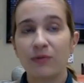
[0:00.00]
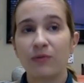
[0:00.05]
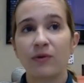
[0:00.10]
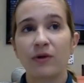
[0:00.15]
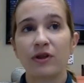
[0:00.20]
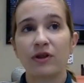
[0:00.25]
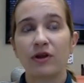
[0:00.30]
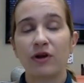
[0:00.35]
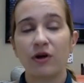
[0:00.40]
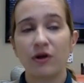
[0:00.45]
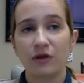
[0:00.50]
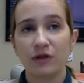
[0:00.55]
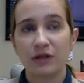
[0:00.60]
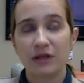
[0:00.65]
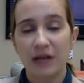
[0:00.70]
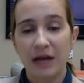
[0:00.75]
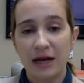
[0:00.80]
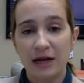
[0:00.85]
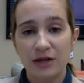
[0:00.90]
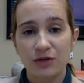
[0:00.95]
with alt
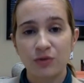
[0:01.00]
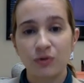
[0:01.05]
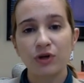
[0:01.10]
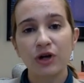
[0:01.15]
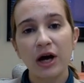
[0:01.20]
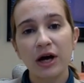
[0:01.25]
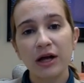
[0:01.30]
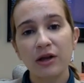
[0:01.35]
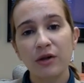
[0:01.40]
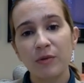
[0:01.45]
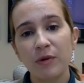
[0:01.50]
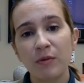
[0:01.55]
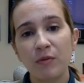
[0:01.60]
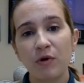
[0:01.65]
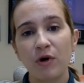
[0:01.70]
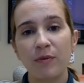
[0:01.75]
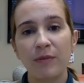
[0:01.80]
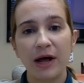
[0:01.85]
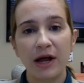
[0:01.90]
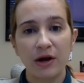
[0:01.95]
text. We'll talk a little bit
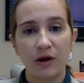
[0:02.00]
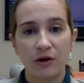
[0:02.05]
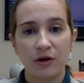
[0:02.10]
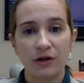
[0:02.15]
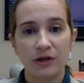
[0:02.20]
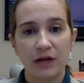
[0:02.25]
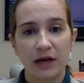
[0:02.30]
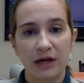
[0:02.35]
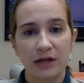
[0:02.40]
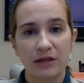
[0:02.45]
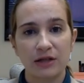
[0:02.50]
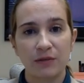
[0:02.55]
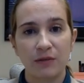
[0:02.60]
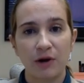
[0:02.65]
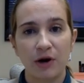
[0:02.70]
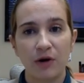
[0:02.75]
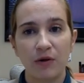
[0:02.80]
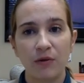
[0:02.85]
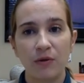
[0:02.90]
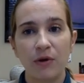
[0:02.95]
more about alt text
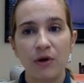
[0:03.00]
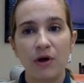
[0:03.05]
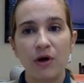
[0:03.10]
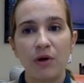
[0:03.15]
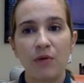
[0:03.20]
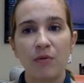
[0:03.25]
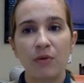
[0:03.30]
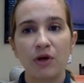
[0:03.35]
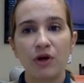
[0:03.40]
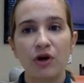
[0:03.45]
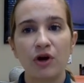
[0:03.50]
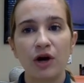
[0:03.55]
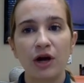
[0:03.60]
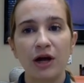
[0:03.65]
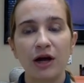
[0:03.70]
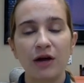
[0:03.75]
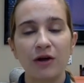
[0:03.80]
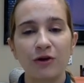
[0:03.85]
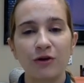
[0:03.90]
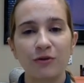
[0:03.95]
tomorrow, but you're going to
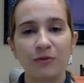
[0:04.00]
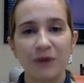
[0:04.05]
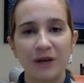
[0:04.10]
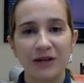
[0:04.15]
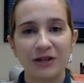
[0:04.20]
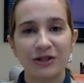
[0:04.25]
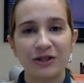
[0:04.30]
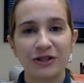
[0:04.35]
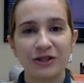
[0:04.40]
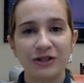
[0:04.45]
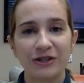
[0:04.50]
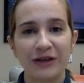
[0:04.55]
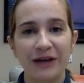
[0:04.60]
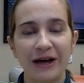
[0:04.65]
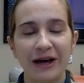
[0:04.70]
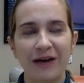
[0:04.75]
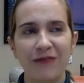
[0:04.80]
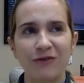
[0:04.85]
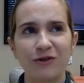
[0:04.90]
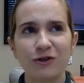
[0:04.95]
include pictures
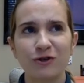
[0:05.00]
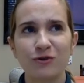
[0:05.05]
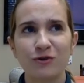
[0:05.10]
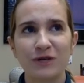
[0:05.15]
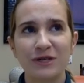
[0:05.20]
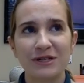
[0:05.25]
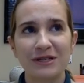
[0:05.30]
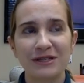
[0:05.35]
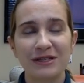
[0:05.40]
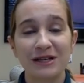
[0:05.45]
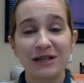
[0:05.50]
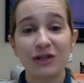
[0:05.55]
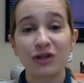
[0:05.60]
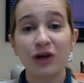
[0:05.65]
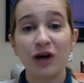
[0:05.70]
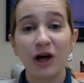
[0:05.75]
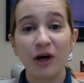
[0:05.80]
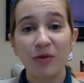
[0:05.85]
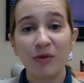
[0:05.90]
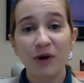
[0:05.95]
for 2 reasons. It's
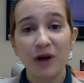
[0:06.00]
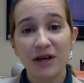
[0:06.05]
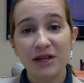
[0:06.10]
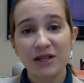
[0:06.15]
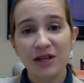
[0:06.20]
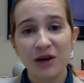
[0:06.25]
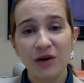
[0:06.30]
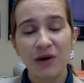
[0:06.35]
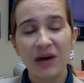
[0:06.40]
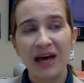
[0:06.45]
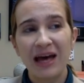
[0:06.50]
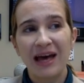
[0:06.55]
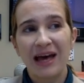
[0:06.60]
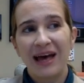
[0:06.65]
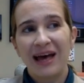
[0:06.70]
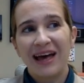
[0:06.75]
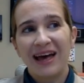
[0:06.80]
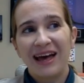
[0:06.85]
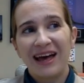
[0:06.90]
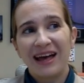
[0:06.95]
going to help your SEO,
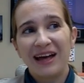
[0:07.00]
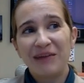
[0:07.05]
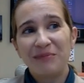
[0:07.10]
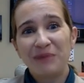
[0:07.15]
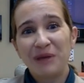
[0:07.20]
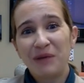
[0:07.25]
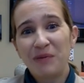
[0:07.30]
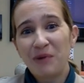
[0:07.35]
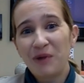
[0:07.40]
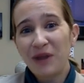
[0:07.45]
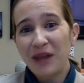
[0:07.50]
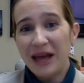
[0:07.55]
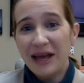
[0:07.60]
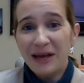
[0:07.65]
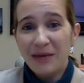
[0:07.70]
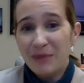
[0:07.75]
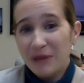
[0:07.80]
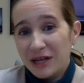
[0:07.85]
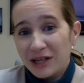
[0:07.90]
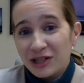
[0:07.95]
and people
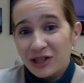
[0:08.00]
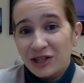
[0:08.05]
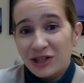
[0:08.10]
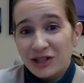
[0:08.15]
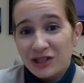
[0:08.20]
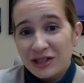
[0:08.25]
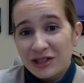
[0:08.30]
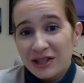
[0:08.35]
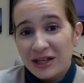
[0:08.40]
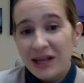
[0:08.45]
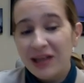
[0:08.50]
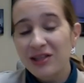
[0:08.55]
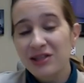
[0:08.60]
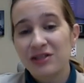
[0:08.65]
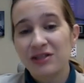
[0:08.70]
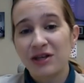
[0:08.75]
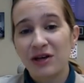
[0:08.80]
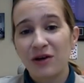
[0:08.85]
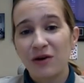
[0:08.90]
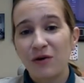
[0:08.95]
like pictures, and
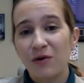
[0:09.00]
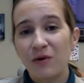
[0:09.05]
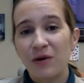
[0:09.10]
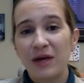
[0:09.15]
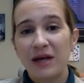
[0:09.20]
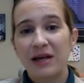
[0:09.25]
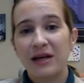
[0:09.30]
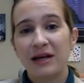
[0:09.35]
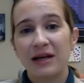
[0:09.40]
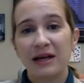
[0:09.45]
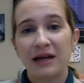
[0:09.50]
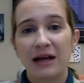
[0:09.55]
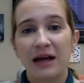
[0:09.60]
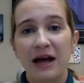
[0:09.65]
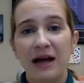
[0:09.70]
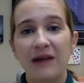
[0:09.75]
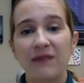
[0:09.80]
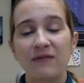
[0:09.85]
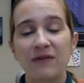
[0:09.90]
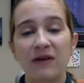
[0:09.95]
so it can
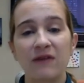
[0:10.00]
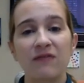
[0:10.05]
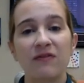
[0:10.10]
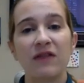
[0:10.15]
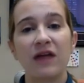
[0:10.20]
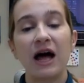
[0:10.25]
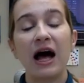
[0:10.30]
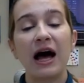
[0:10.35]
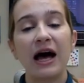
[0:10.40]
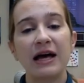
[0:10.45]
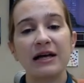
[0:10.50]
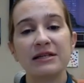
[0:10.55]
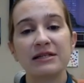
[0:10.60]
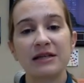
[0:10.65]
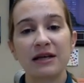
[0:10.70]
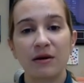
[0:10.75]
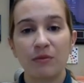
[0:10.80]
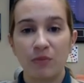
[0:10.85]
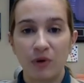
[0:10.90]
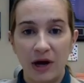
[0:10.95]
kind of give the
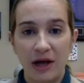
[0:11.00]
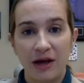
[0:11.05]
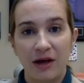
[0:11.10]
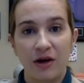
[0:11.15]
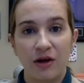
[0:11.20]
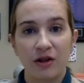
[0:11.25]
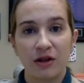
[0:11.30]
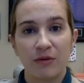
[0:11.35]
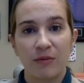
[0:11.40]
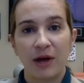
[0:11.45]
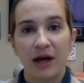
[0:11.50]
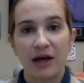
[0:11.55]
eyes a break on the